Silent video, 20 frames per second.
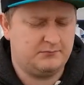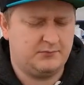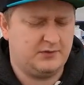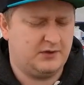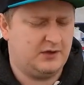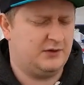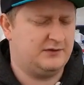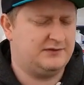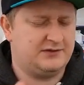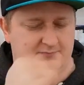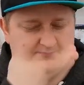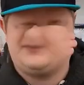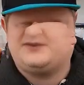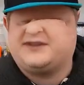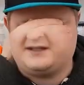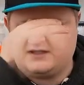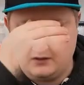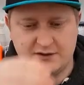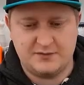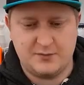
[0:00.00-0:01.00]
put on some
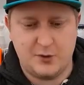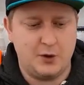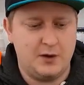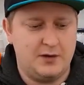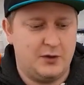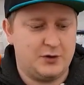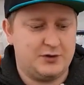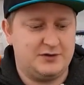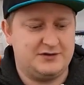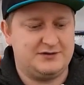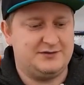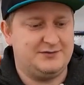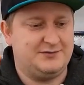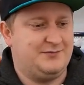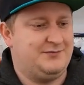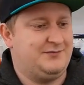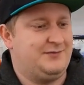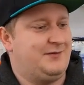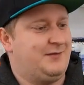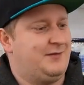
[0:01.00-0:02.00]
protective goggles.
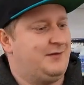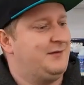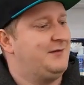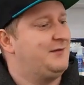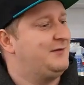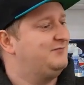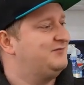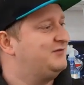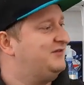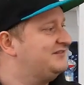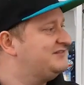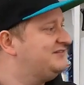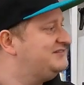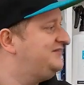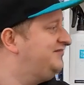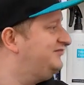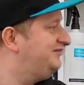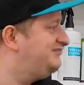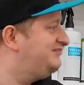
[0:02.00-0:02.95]
1400